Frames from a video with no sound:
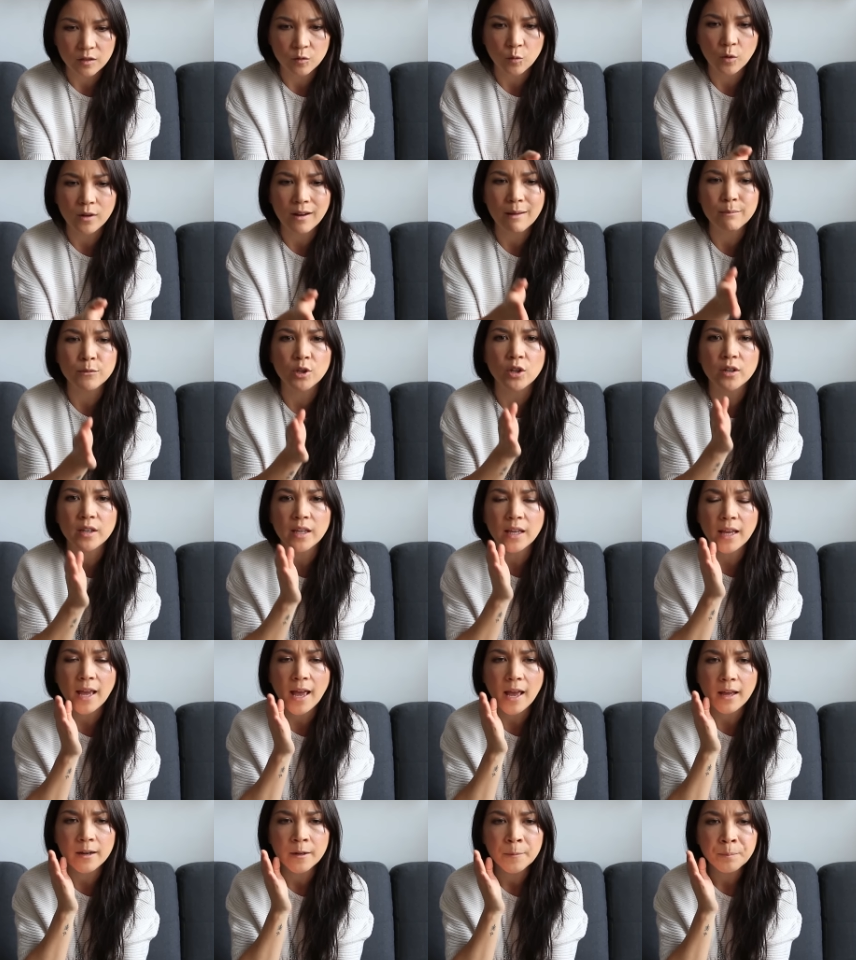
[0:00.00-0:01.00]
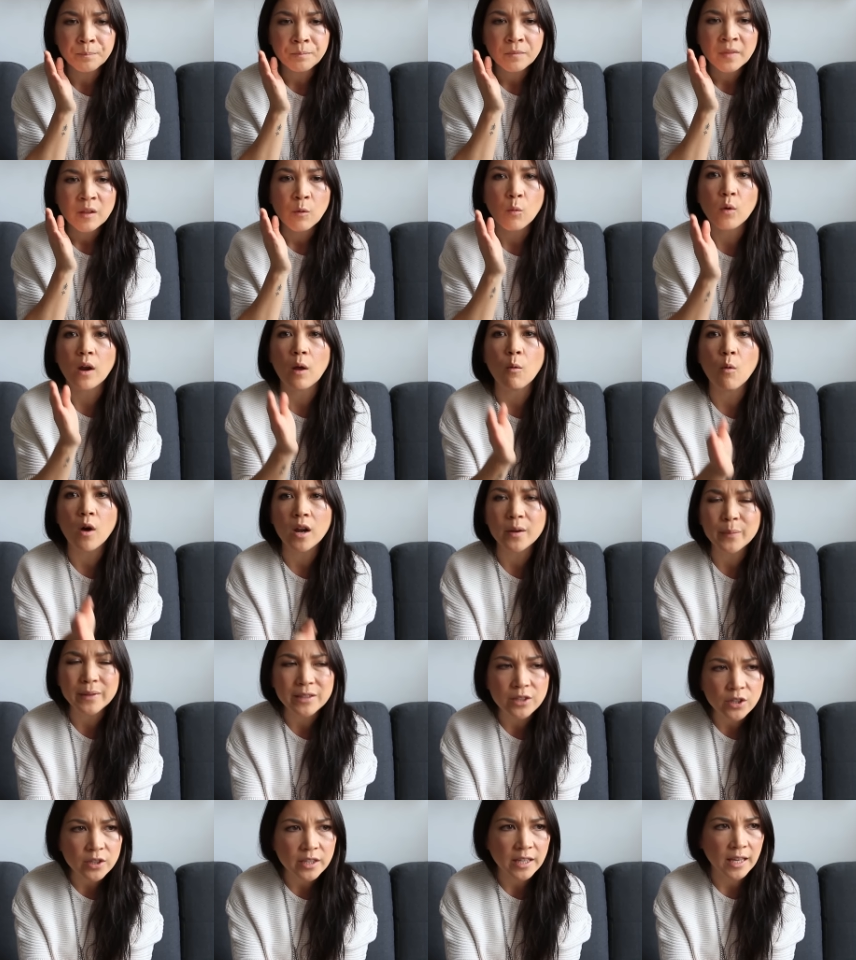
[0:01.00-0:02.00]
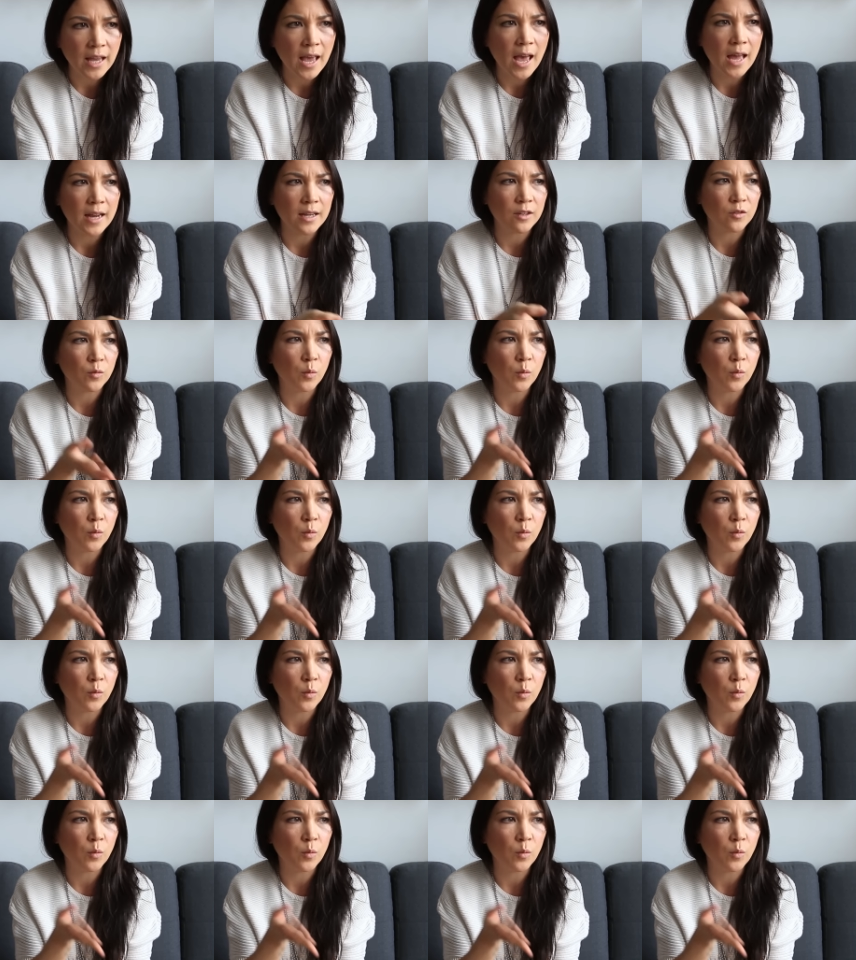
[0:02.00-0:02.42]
Is what I'm looking at what I want to be looking at?